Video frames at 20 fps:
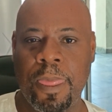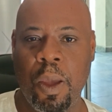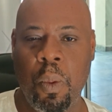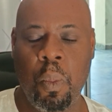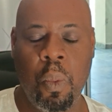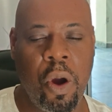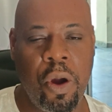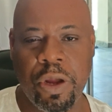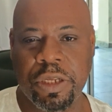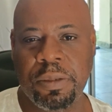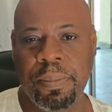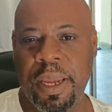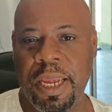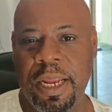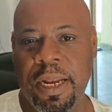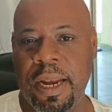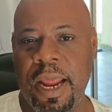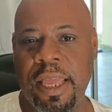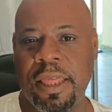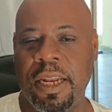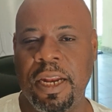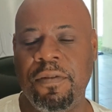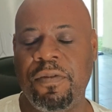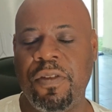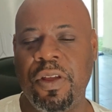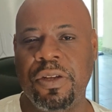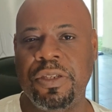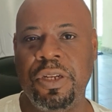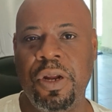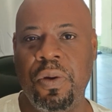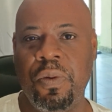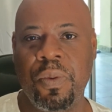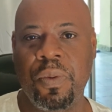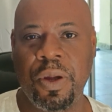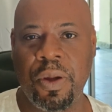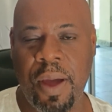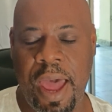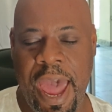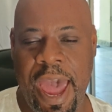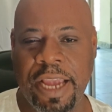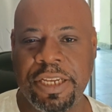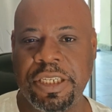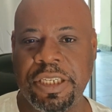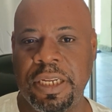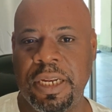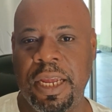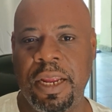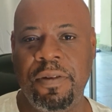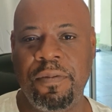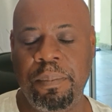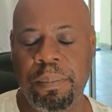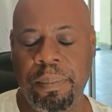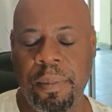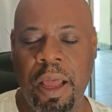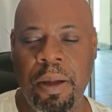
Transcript: Words mean nothing if there's no real action and